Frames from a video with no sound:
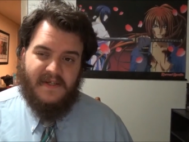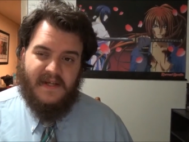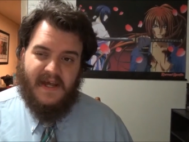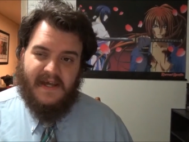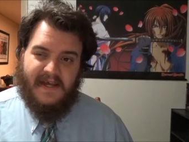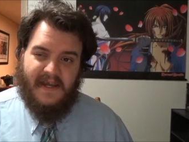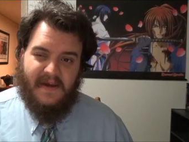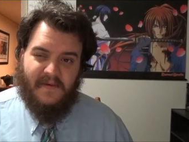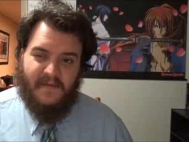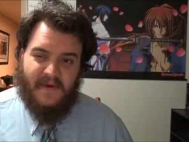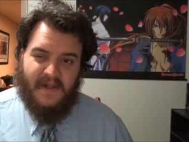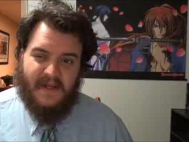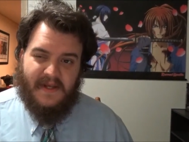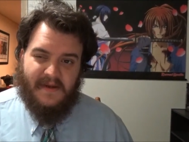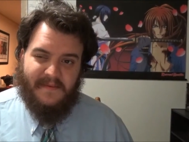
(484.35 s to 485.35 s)
I can't
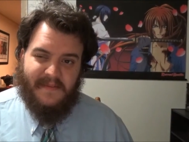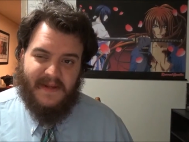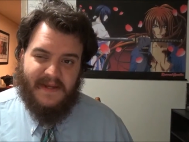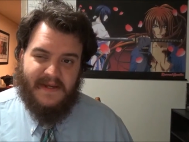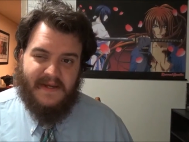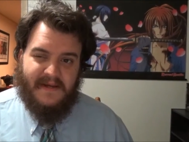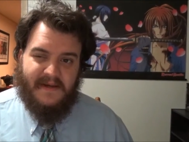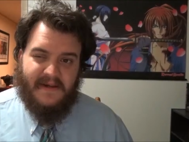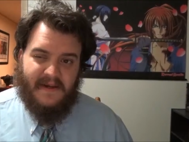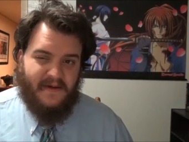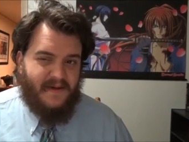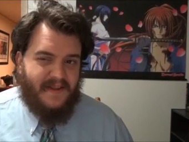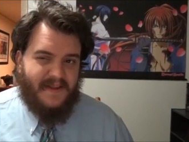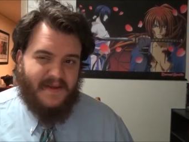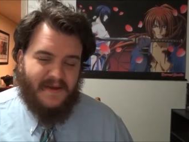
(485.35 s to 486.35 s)
really complain. The
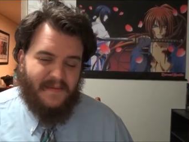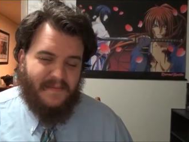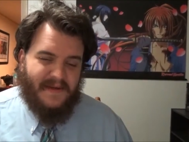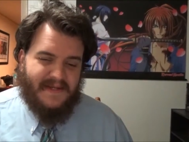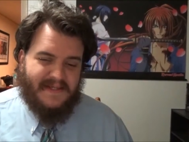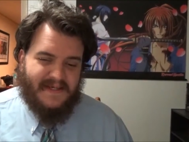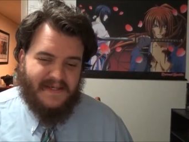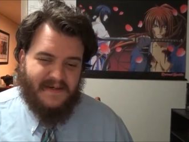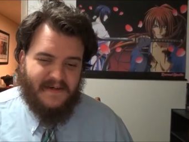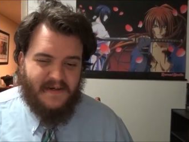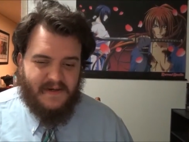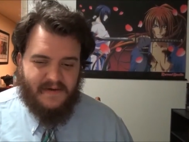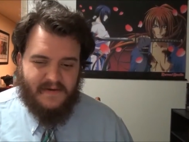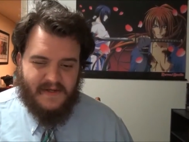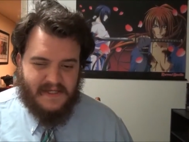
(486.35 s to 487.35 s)
only complaints I could
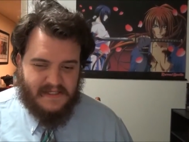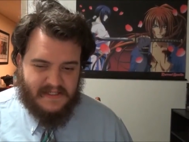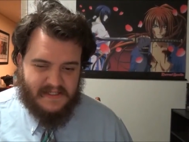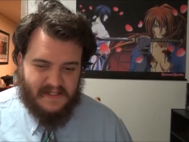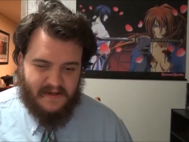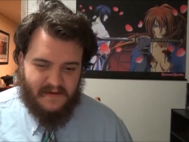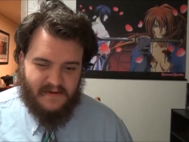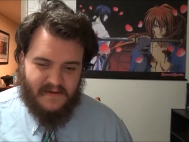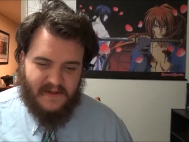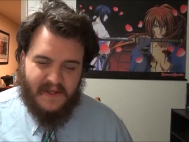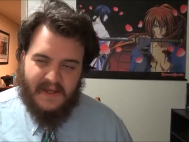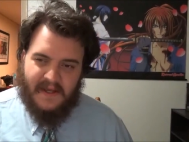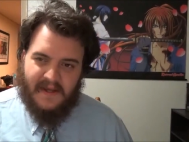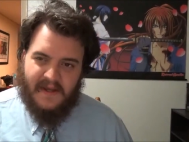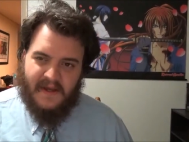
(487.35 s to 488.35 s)
do is on
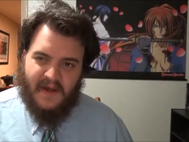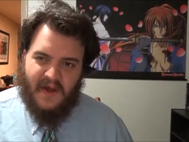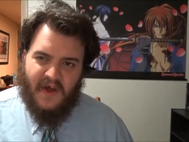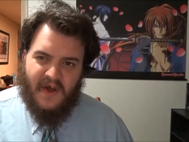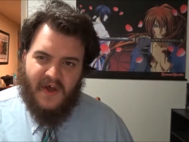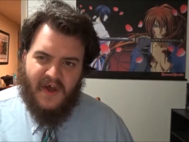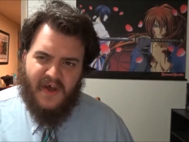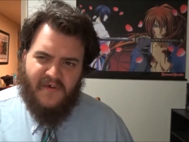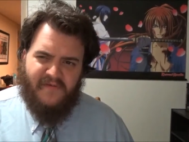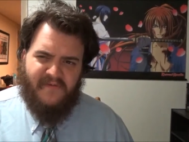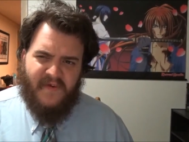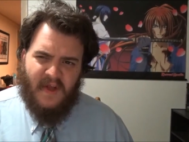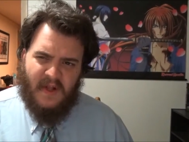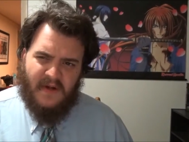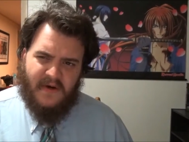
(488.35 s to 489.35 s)
the
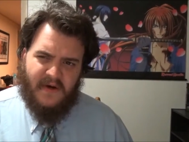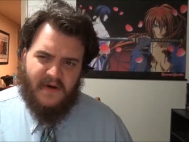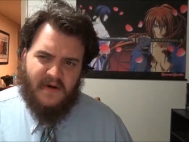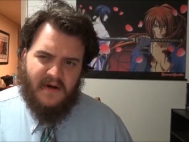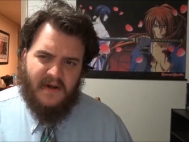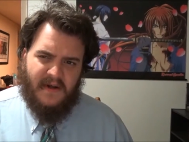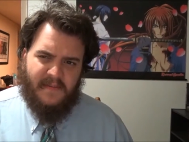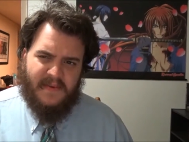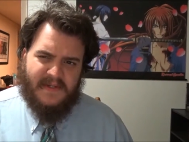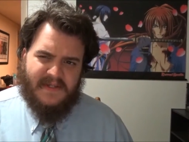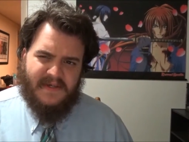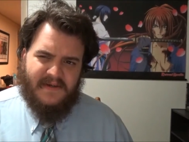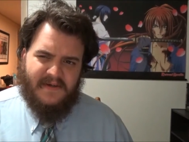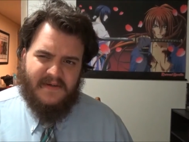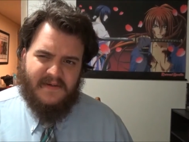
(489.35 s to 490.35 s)
filler
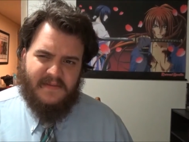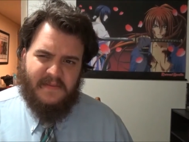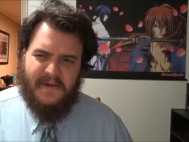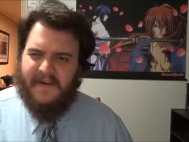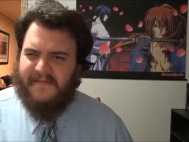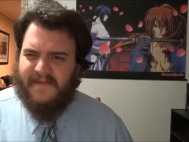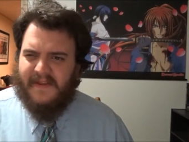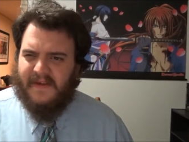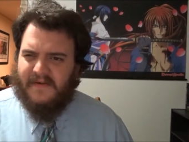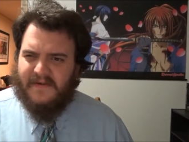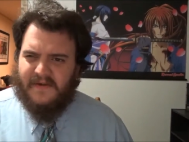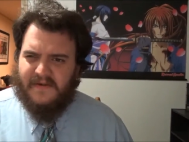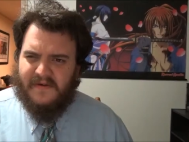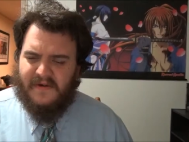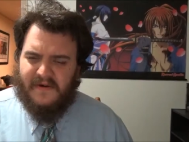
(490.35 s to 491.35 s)
episodes, but even those
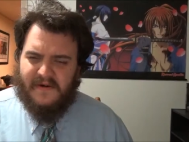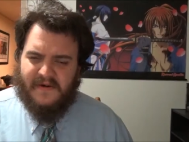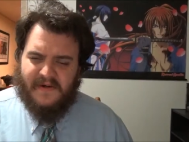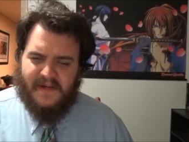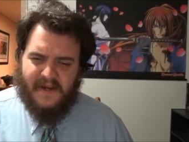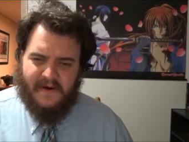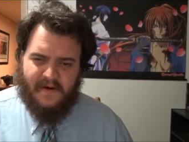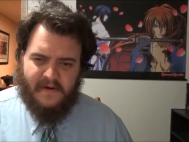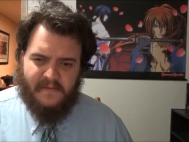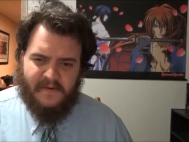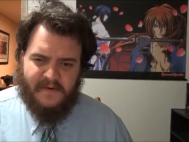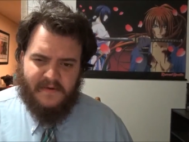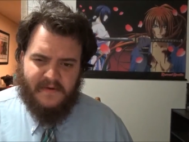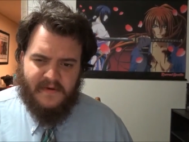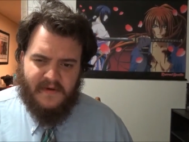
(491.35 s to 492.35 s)
aren't
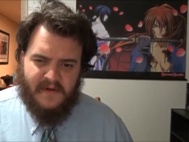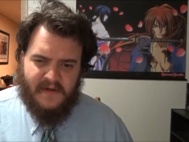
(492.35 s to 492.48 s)
terrible.